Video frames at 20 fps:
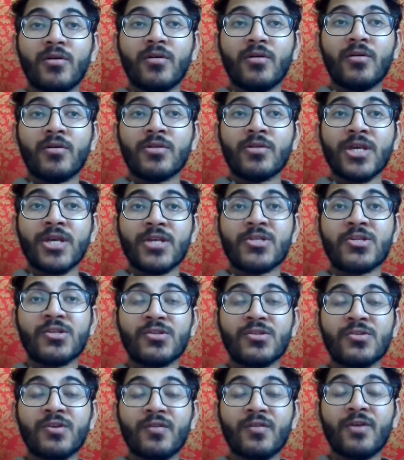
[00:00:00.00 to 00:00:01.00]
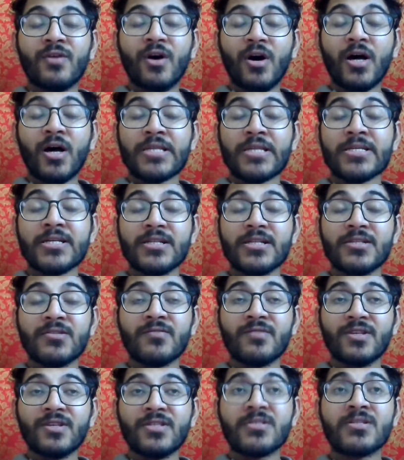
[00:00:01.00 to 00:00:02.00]
sections of the articles of
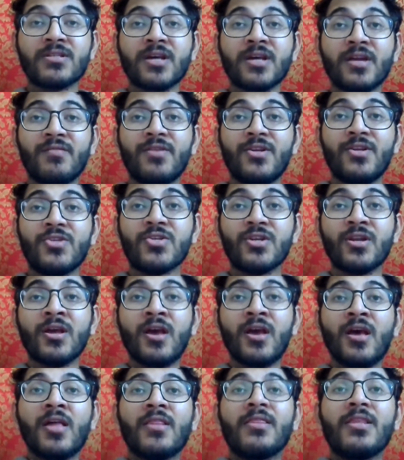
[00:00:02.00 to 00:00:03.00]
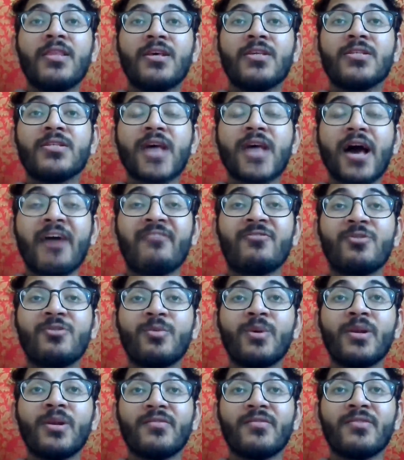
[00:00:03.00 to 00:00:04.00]
this convention. These have to
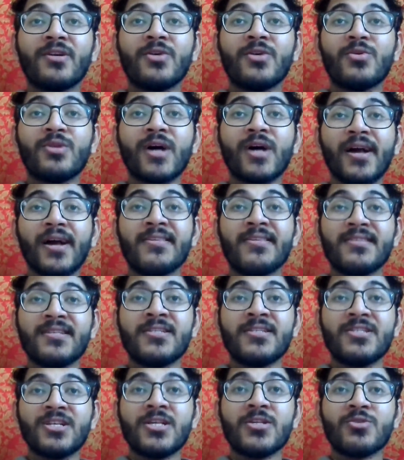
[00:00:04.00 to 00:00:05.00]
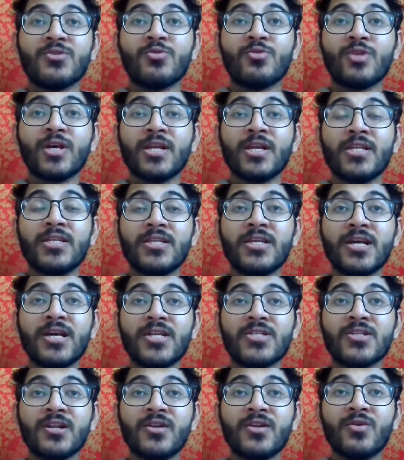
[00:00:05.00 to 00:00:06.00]
be referred to the ICJ. So the
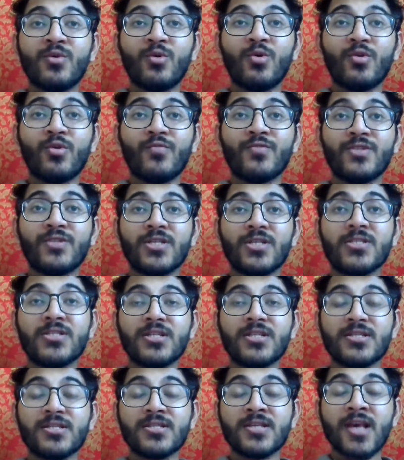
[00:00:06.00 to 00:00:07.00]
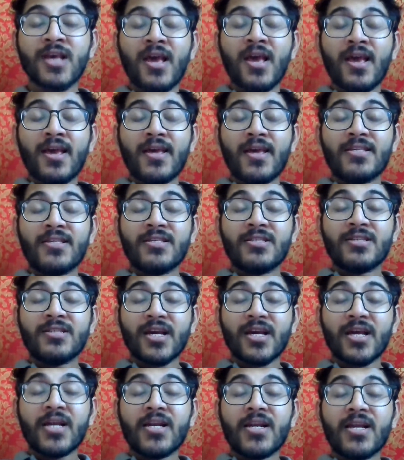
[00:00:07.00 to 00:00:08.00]
International Court of Justice is
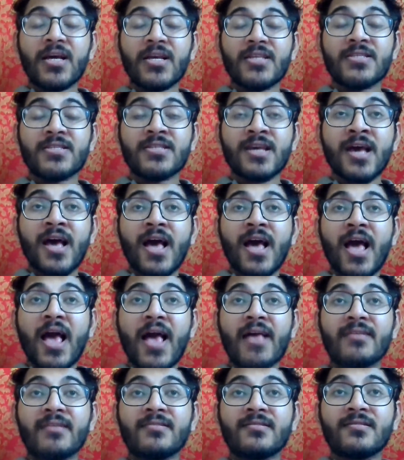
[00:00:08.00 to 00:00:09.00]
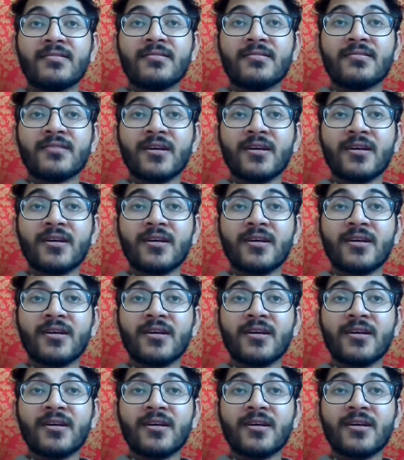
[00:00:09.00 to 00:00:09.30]
recognized as